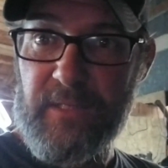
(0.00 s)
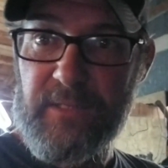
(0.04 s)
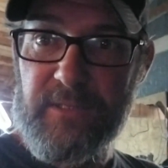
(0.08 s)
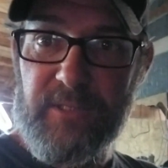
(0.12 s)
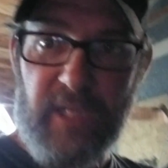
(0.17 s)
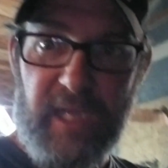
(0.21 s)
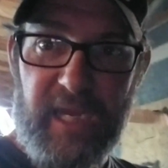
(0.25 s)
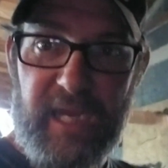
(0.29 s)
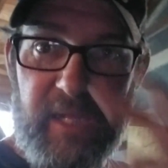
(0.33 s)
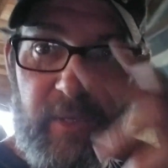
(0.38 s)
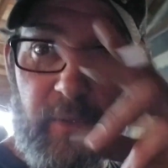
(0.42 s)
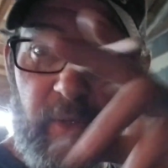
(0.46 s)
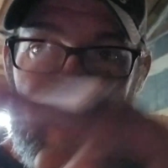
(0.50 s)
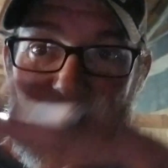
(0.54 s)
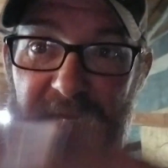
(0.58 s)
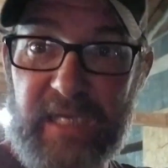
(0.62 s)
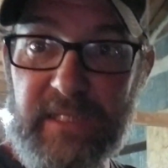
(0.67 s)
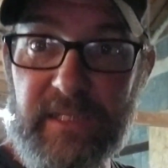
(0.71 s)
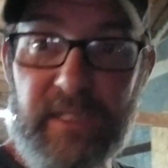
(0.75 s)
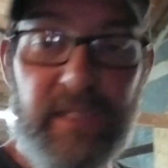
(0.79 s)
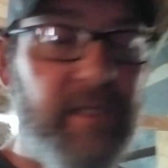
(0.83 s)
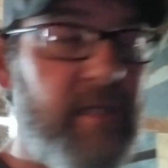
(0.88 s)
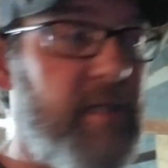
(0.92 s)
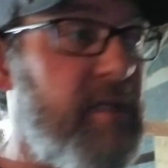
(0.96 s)
So anyway,
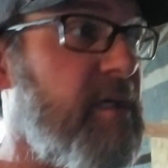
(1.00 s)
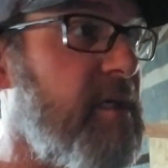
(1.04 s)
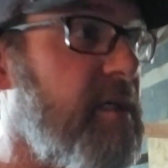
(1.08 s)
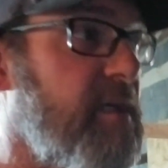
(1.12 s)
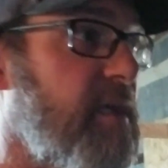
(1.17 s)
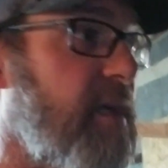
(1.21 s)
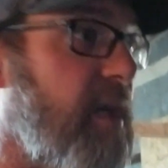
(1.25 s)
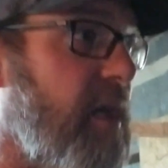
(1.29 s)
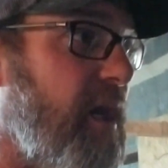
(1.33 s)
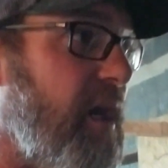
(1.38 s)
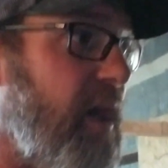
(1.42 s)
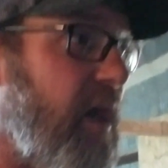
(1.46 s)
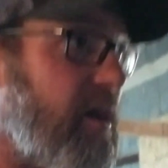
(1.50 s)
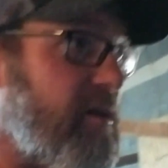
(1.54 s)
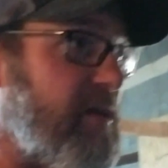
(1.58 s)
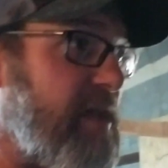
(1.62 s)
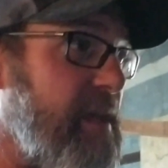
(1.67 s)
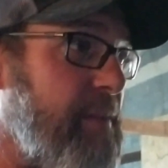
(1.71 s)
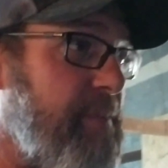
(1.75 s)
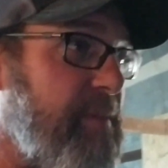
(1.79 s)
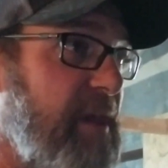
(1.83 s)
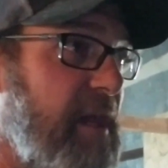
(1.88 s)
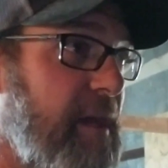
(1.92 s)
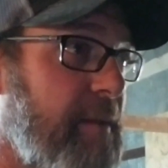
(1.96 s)
I'll
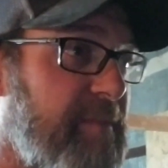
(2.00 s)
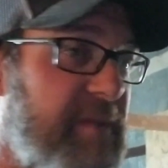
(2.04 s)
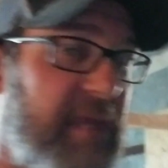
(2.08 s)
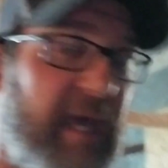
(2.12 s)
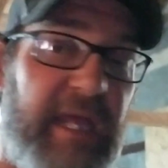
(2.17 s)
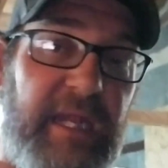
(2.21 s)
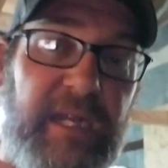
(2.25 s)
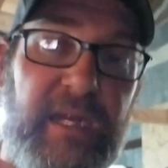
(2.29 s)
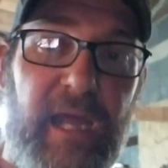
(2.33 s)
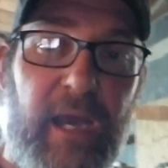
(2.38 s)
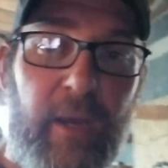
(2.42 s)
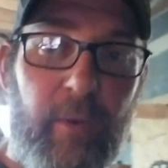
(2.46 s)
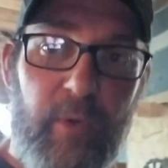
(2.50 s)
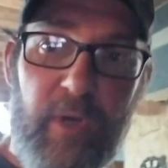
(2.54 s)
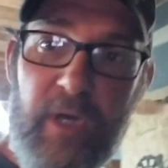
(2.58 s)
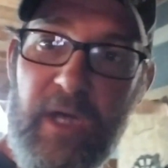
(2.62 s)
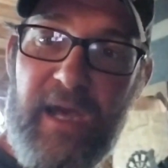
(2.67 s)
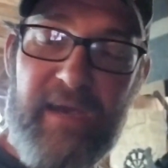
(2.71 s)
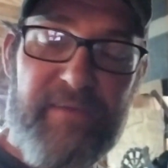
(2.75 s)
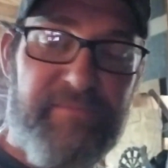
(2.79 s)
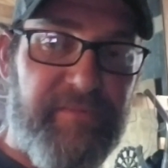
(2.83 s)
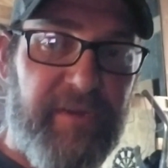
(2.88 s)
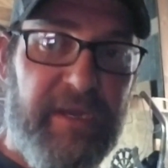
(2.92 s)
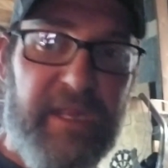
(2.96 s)
keep you updated. I will
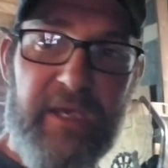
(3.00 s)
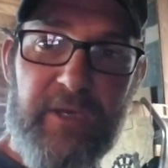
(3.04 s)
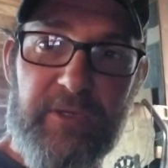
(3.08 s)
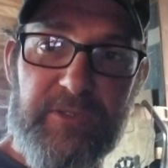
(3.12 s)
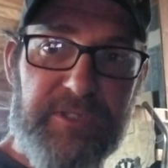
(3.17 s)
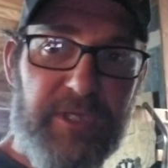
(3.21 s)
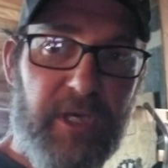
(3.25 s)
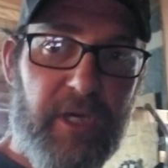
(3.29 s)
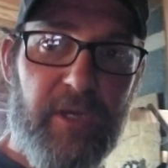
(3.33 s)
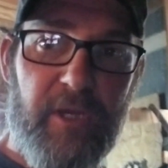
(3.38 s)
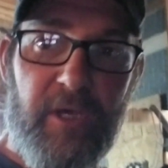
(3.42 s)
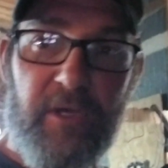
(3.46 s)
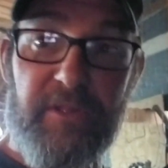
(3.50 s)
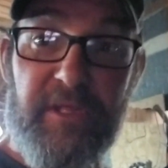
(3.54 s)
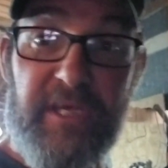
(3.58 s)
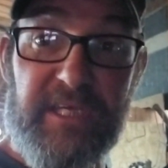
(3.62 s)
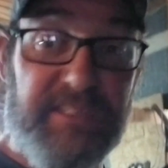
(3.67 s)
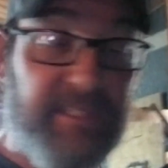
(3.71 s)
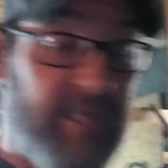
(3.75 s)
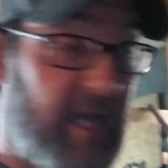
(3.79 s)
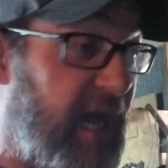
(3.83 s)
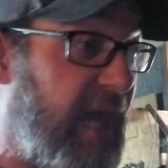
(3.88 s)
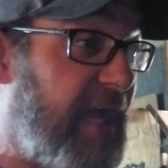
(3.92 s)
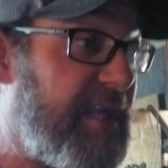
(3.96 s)
have videos on all
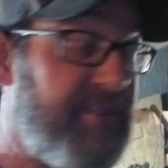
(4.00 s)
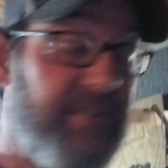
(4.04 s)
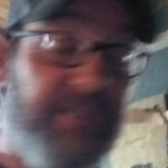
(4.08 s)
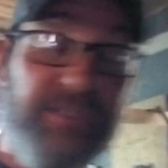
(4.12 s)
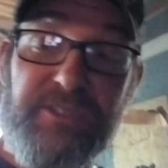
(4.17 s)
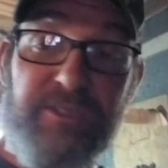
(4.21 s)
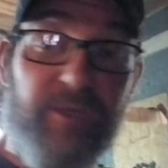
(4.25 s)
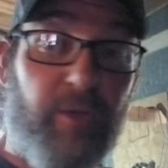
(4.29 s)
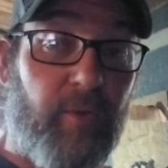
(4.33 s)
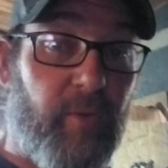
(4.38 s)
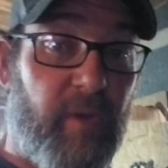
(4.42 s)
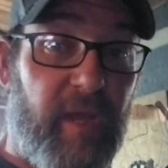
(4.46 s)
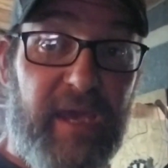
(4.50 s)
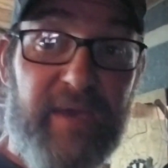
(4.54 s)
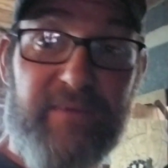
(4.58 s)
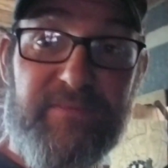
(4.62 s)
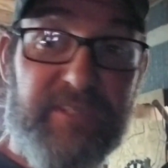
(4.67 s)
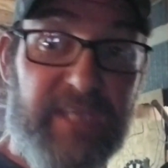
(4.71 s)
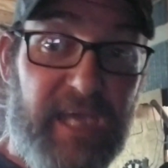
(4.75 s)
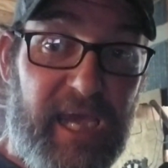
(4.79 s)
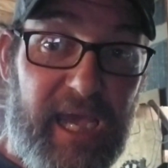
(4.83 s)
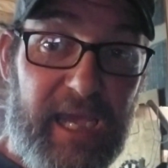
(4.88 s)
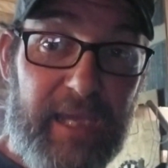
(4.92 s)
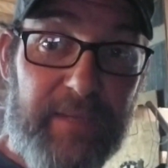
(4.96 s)
this. I just don't have
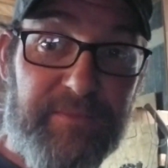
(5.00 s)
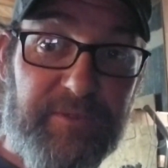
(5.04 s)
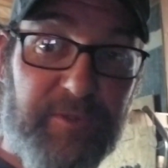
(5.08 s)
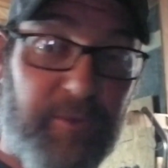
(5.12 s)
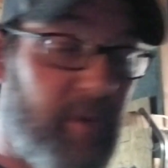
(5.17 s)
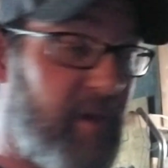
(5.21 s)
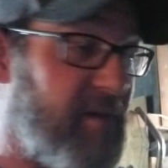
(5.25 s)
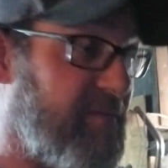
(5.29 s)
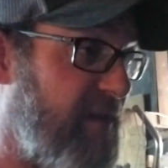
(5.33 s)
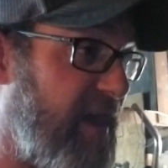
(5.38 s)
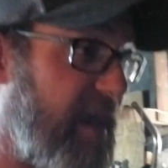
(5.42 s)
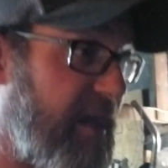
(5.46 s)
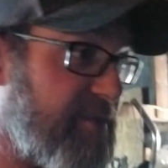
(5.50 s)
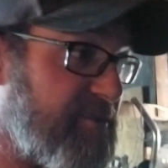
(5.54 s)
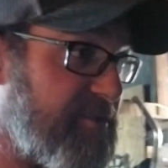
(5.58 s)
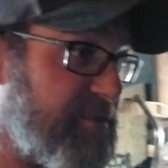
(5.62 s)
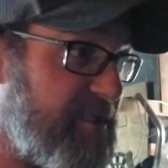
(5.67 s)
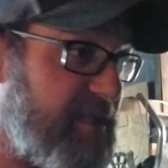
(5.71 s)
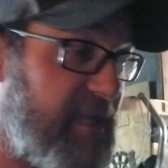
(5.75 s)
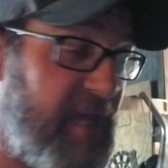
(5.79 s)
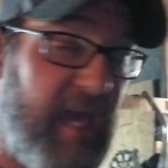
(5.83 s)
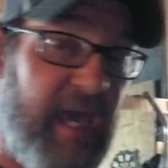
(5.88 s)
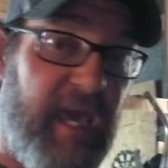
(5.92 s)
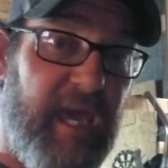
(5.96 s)
time. 12 hours a
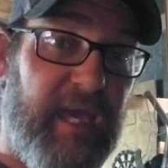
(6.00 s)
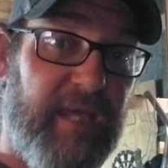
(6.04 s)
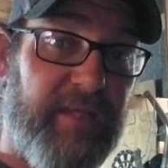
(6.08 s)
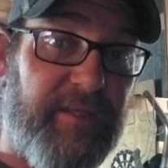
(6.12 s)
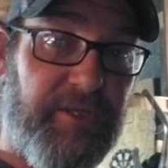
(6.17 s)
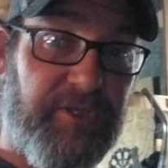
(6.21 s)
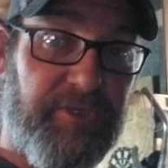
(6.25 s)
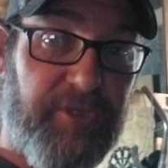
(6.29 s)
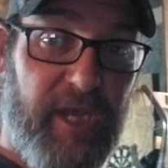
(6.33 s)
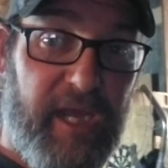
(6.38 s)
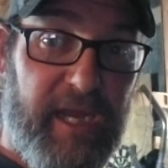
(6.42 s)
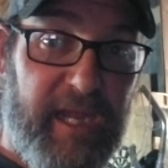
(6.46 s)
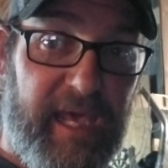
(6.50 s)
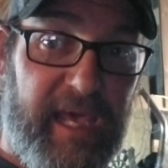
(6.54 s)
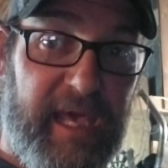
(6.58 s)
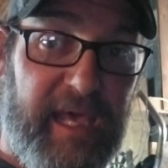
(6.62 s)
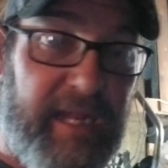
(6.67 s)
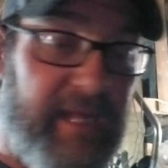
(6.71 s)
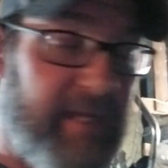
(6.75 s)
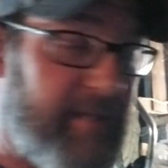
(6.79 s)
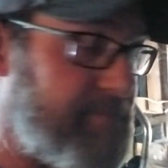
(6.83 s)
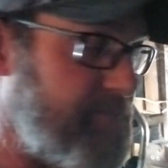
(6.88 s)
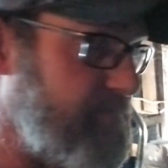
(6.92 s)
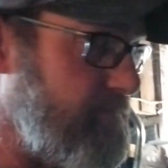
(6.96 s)
day, then try to edit.